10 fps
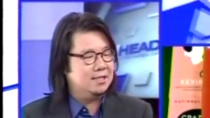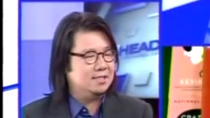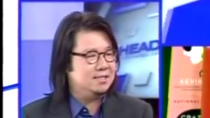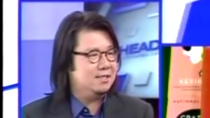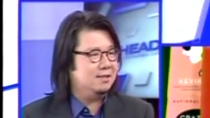
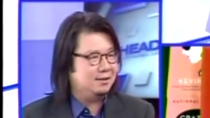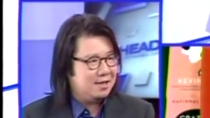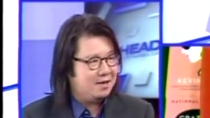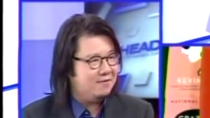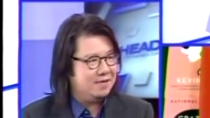see the
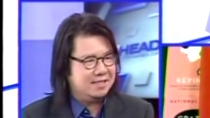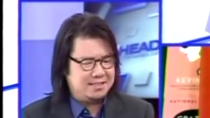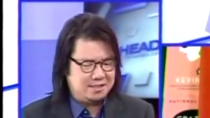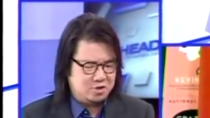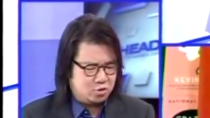love and to see
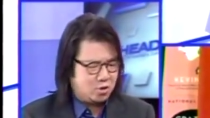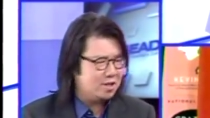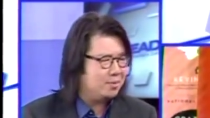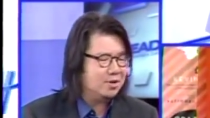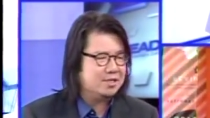the joy the
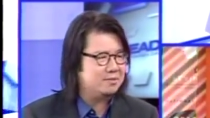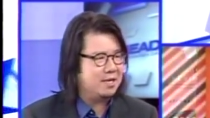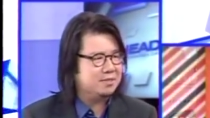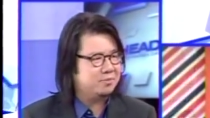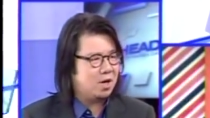book has,
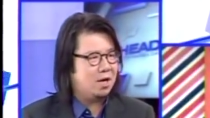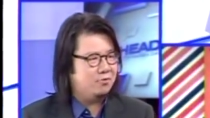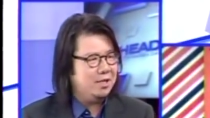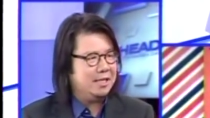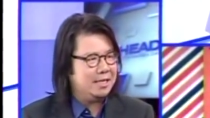has brought,
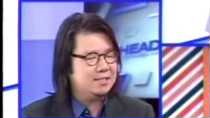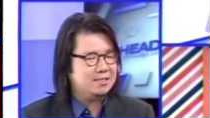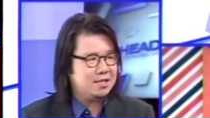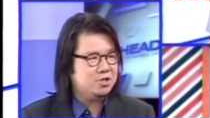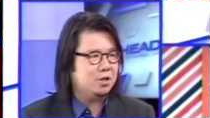really, it's
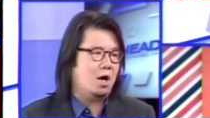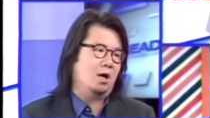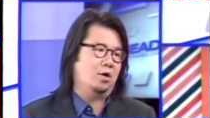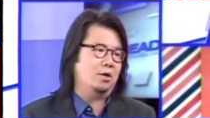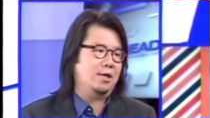such an
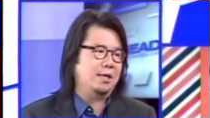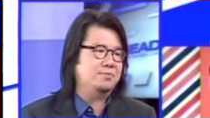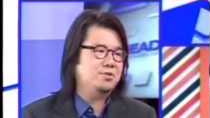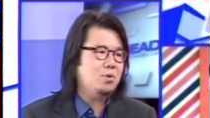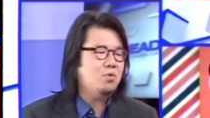honor. And I'm
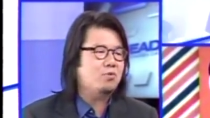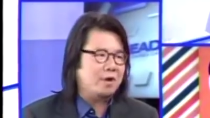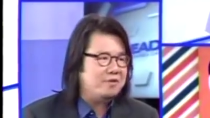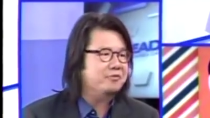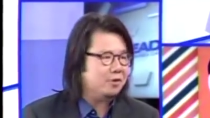so
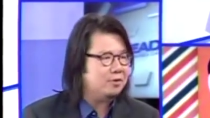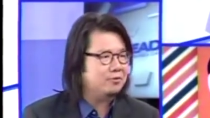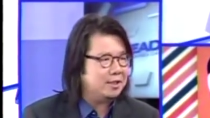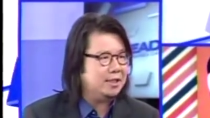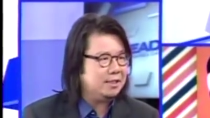grateful,
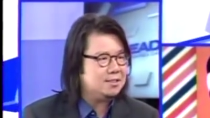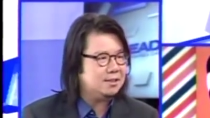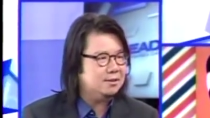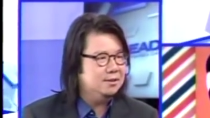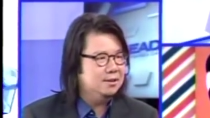really, to,
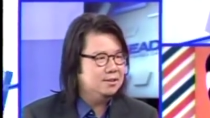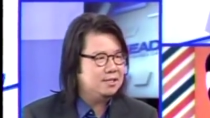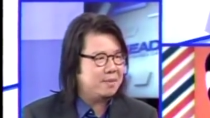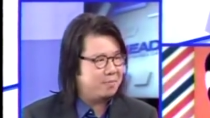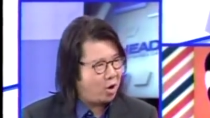to
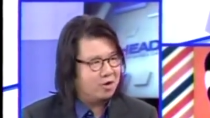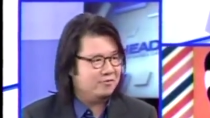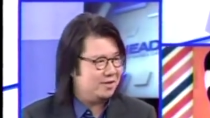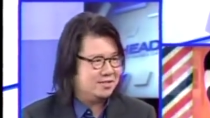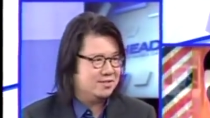be part of
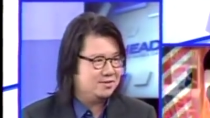this.